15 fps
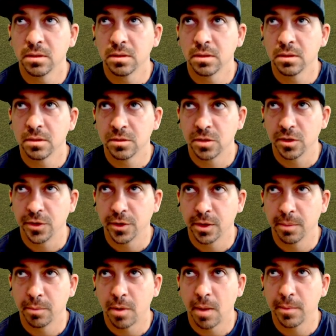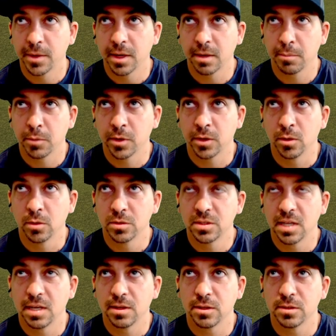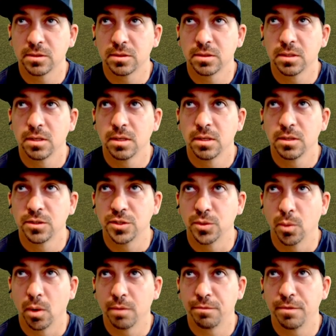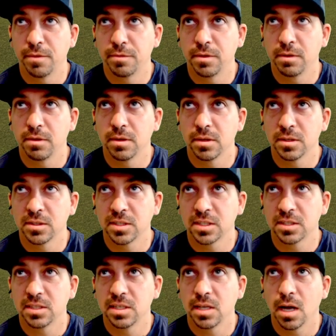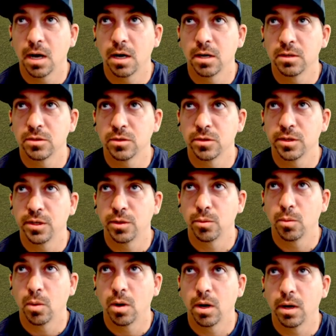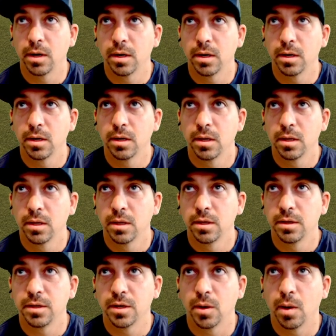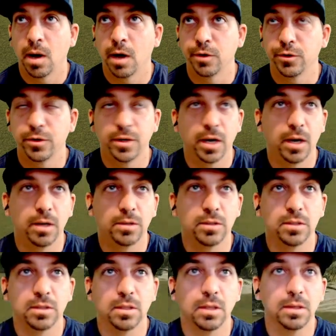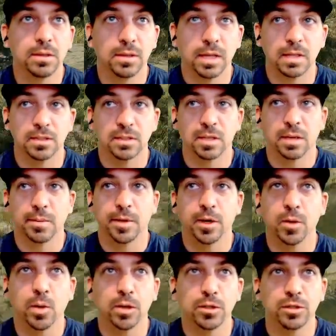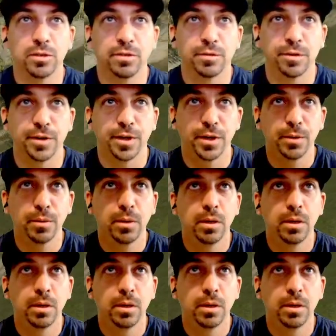So you can probably get pretty close to the end of this. Do you want 50 to 60 yards, or do you want, 100 yards? That's going to be a question for you.